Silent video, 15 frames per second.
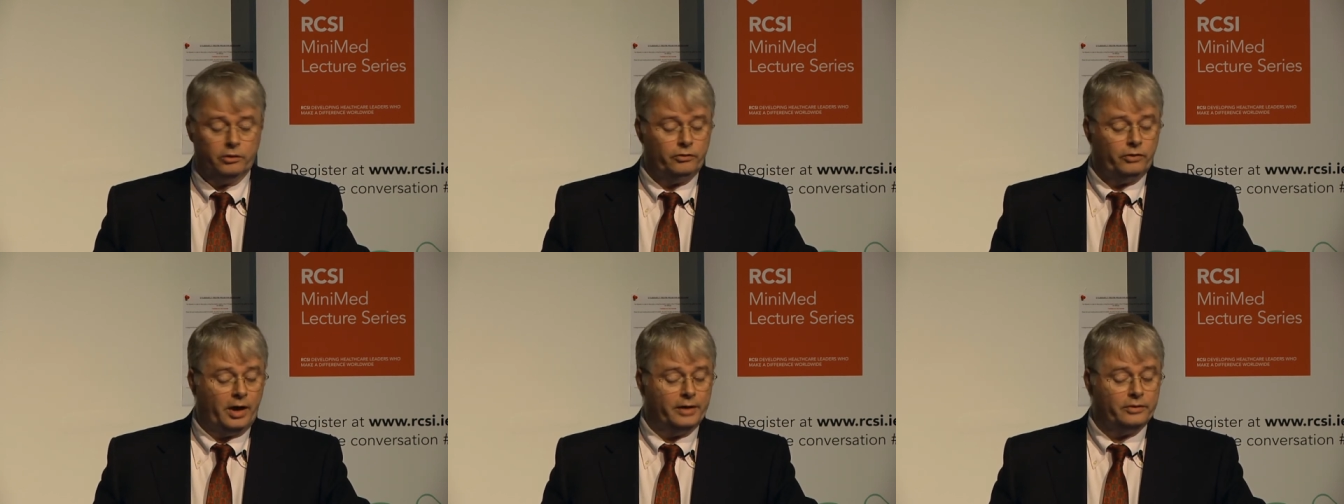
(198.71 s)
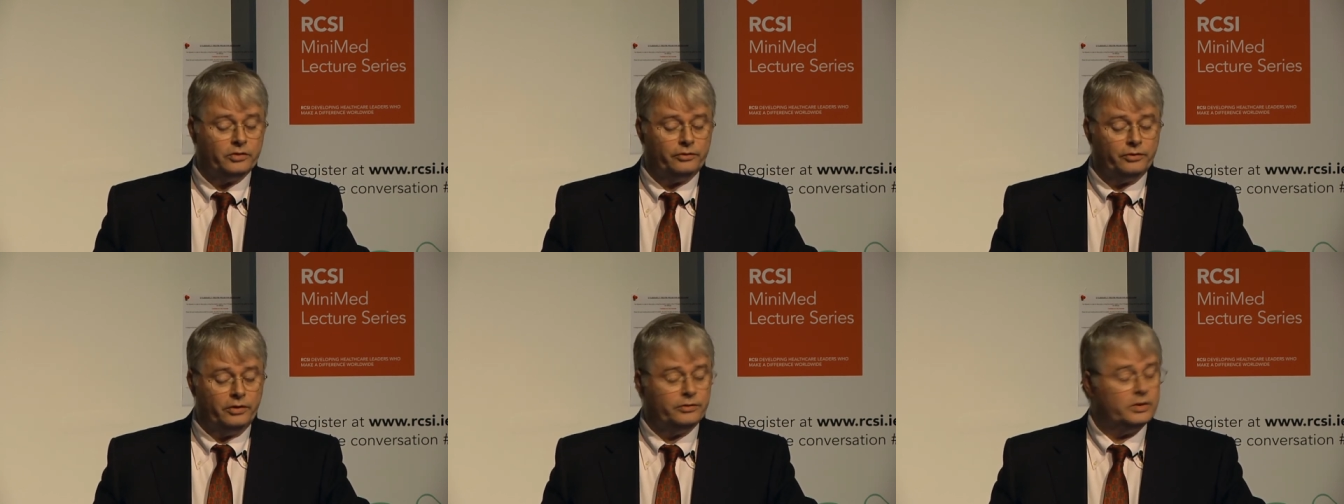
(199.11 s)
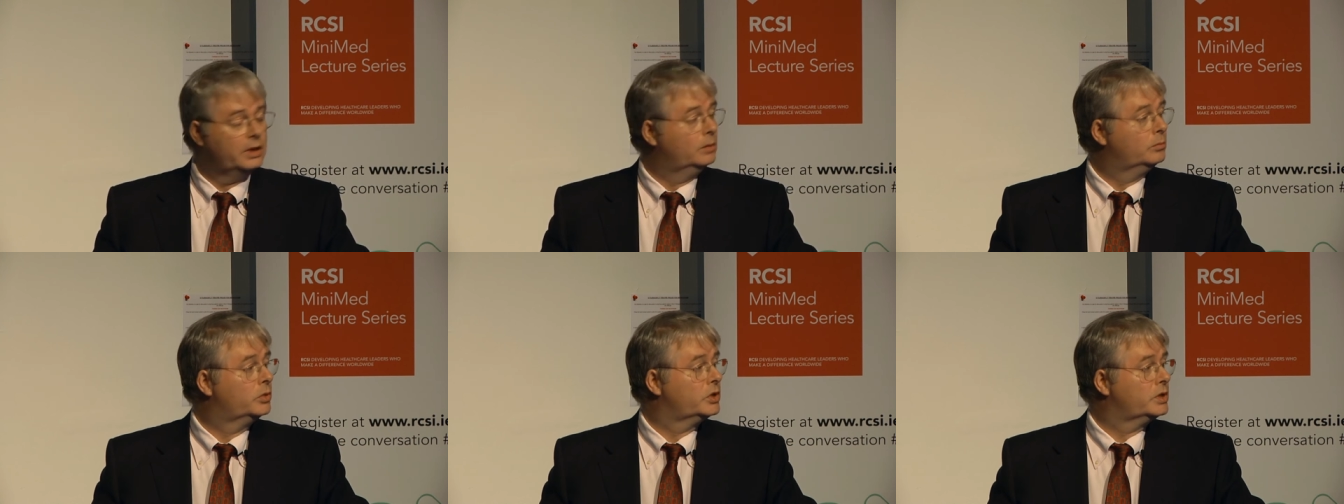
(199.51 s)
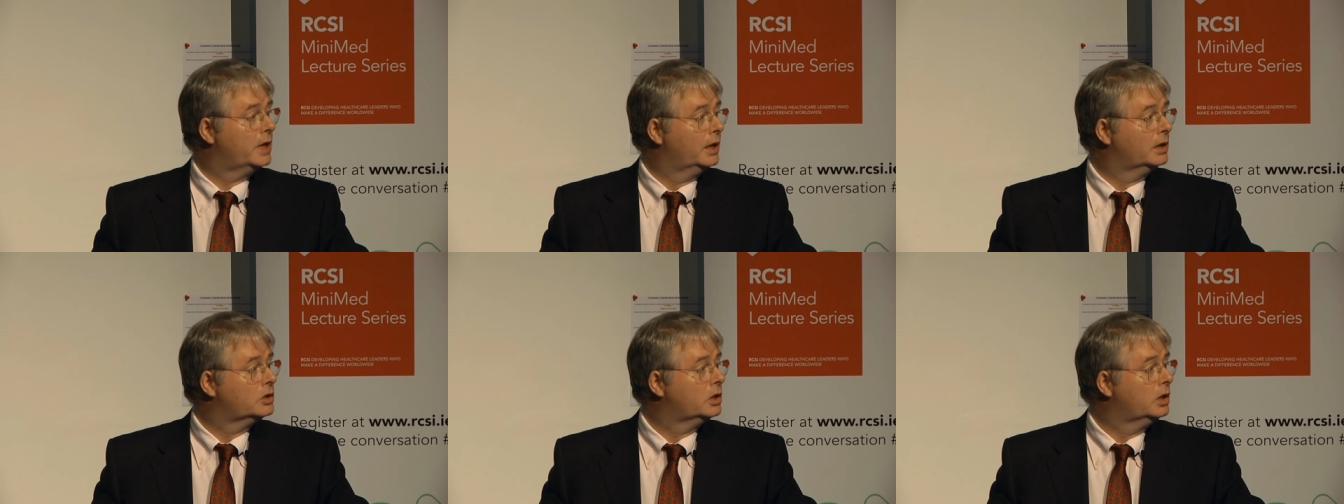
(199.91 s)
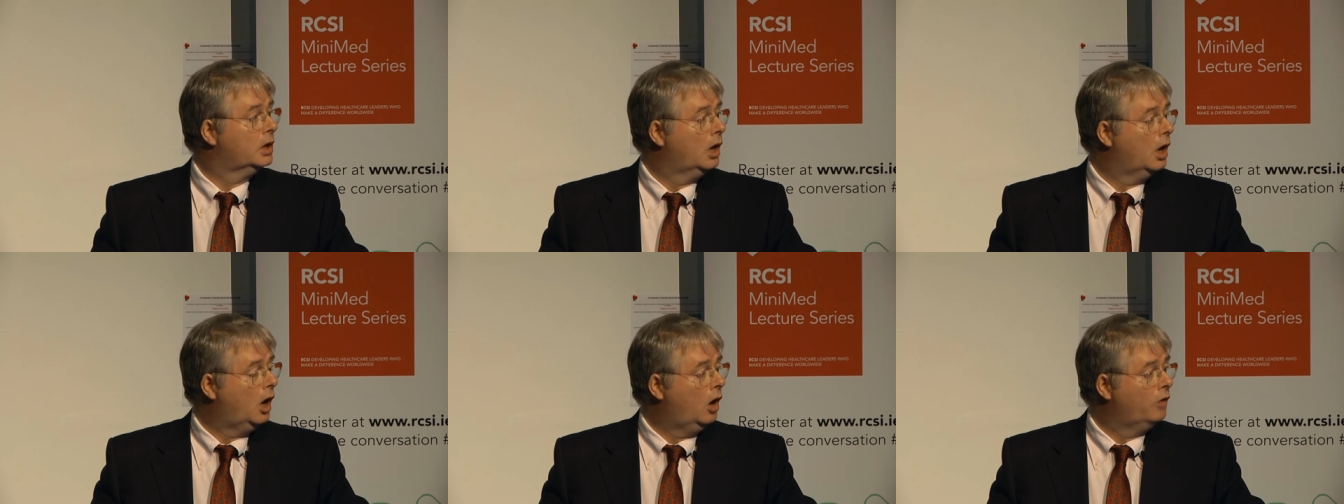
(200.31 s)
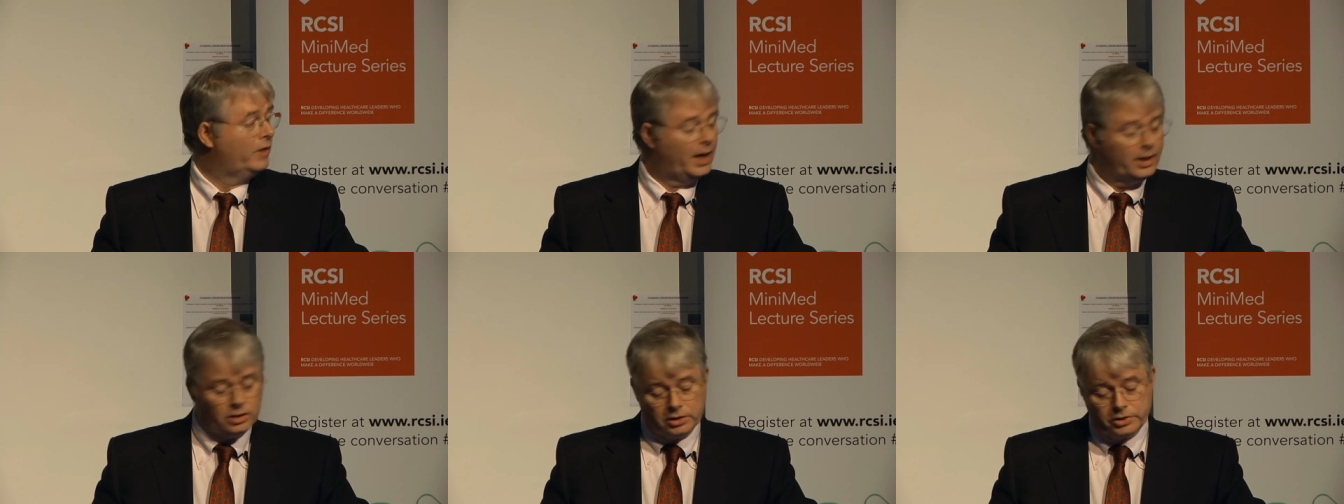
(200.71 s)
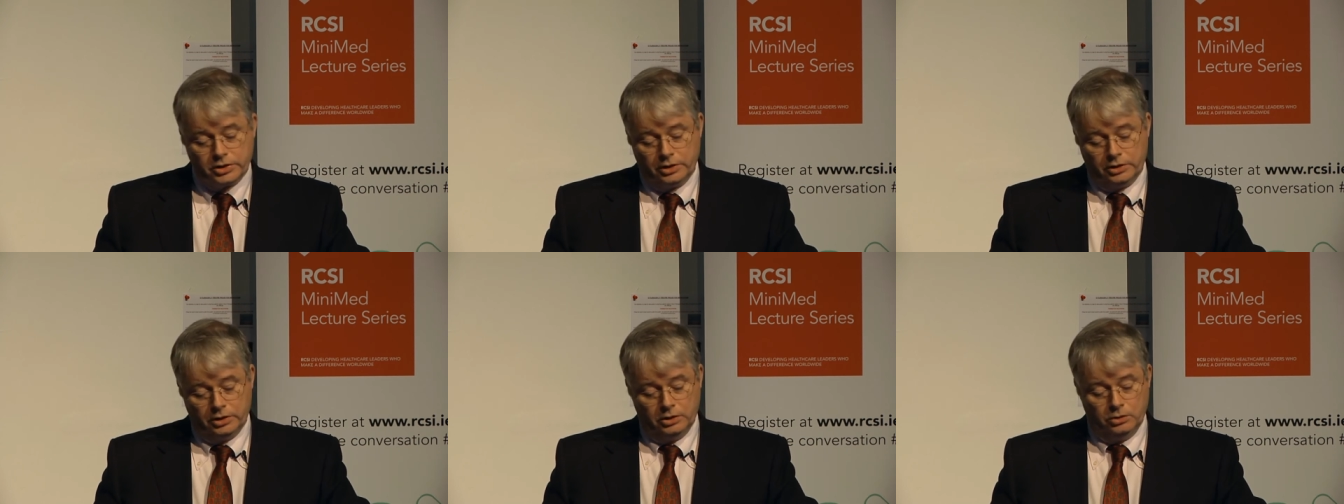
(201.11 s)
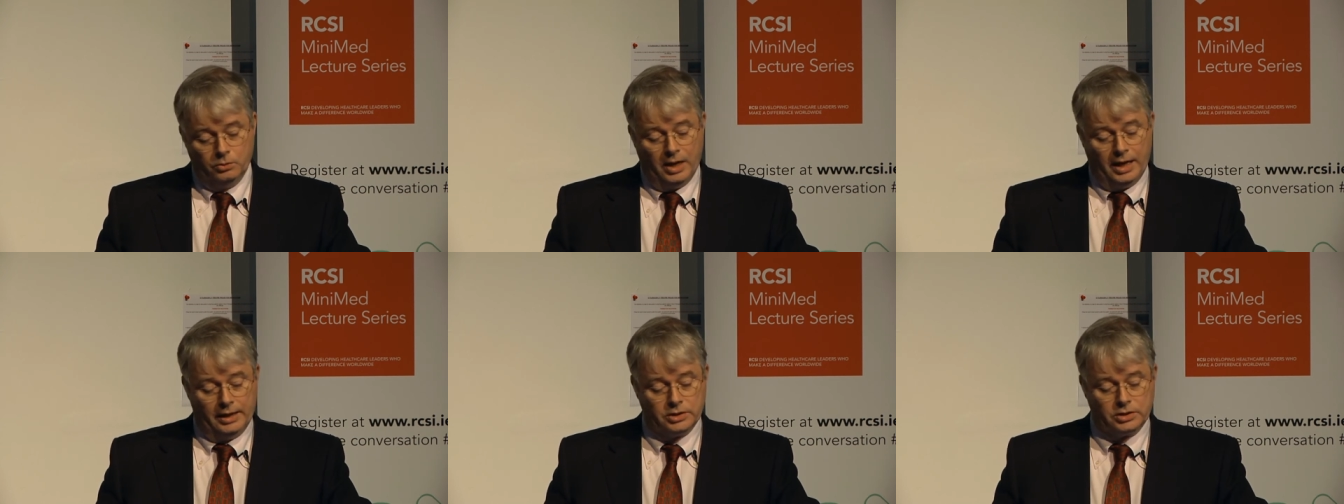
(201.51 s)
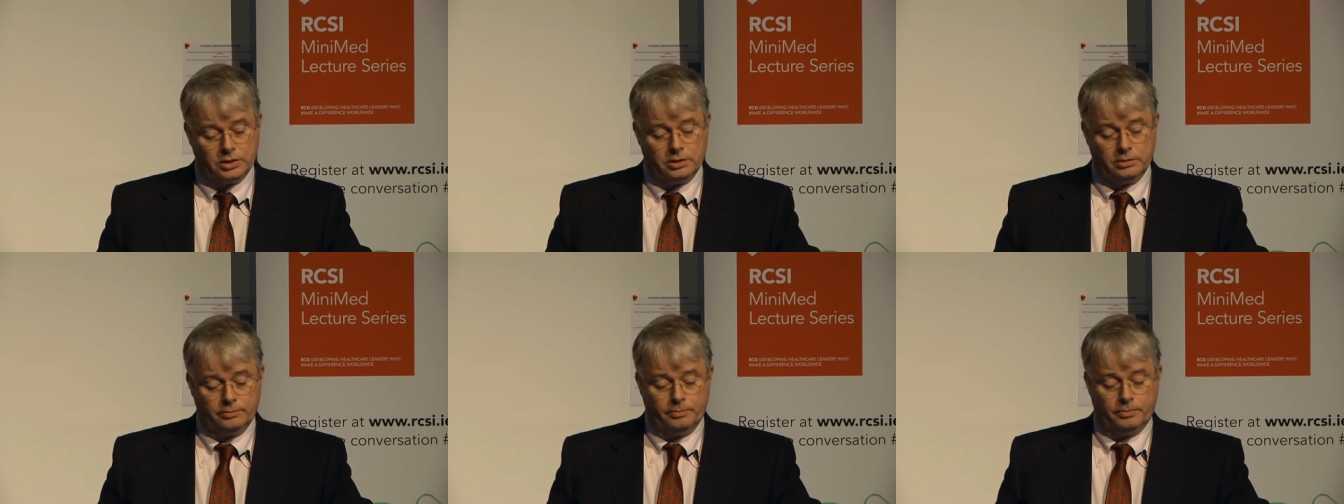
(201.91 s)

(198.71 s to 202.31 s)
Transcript: 5 to 15 percent of adults in the US.